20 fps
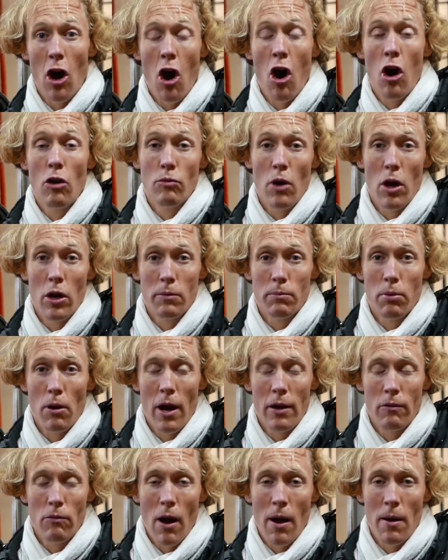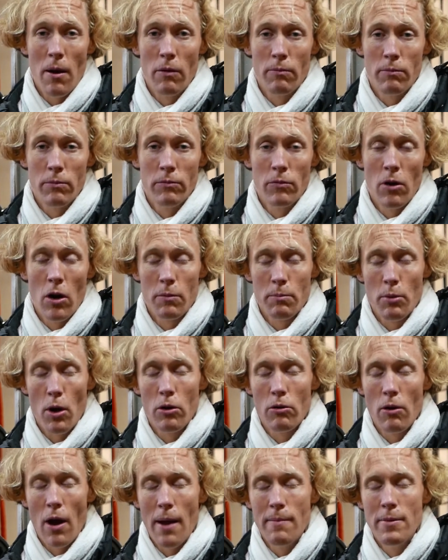our rowing
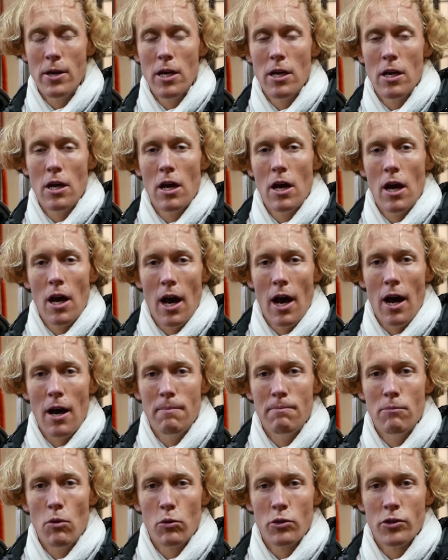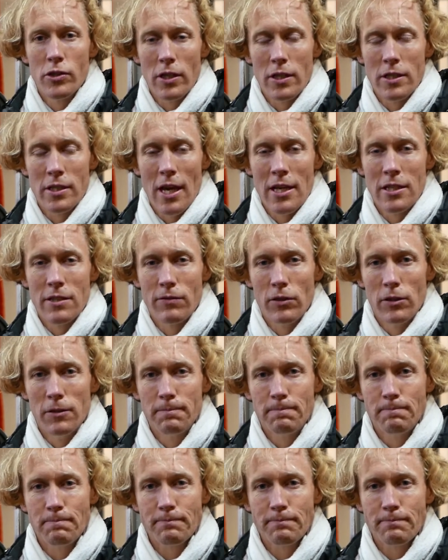program more successful.